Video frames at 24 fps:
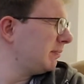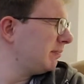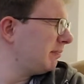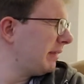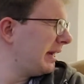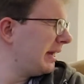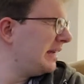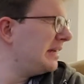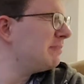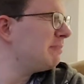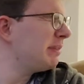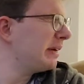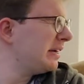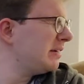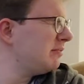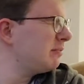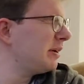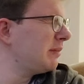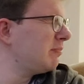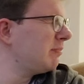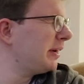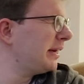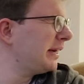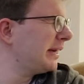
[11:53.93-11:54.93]
Maybe
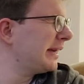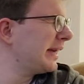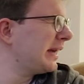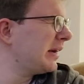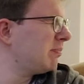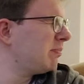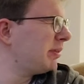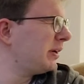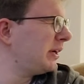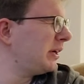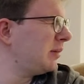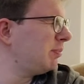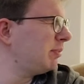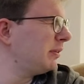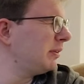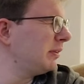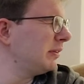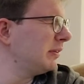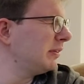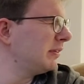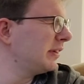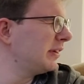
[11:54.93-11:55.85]
we might get a purple.